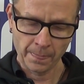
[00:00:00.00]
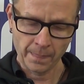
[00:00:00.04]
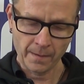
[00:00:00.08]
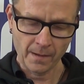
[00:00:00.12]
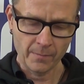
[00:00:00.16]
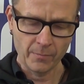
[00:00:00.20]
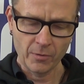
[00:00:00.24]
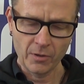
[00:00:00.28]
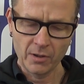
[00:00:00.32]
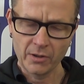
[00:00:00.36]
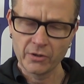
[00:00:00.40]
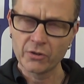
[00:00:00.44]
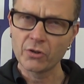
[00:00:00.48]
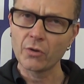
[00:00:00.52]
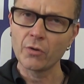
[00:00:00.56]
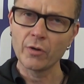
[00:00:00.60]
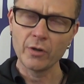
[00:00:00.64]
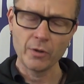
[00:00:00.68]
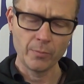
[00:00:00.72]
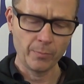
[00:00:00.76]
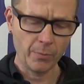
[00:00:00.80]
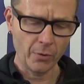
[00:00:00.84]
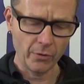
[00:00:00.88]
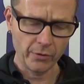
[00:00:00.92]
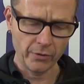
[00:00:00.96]
I'm really sorry to
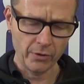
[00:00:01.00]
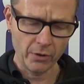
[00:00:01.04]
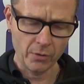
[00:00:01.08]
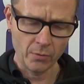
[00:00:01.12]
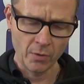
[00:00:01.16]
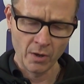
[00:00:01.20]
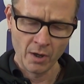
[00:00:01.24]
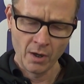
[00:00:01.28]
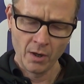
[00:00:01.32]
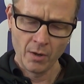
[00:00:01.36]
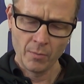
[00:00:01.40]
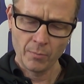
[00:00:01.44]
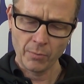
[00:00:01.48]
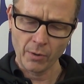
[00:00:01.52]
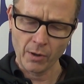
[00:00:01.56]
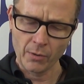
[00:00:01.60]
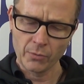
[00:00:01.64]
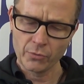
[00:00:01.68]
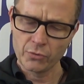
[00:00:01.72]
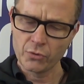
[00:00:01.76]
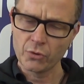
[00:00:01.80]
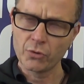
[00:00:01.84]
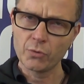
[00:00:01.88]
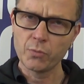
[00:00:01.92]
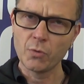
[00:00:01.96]
bother you, but I
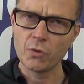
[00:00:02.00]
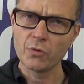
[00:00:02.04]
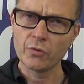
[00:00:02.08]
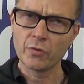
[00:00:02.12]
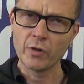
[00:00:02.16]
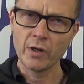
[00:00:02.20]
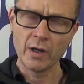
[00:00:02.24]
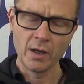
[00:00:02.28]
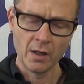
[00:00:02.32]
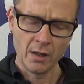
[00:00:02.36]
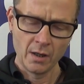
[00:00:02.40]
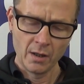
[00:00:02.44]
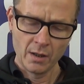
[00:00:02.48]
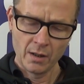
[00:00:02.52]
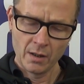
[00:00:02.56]
was just wondering.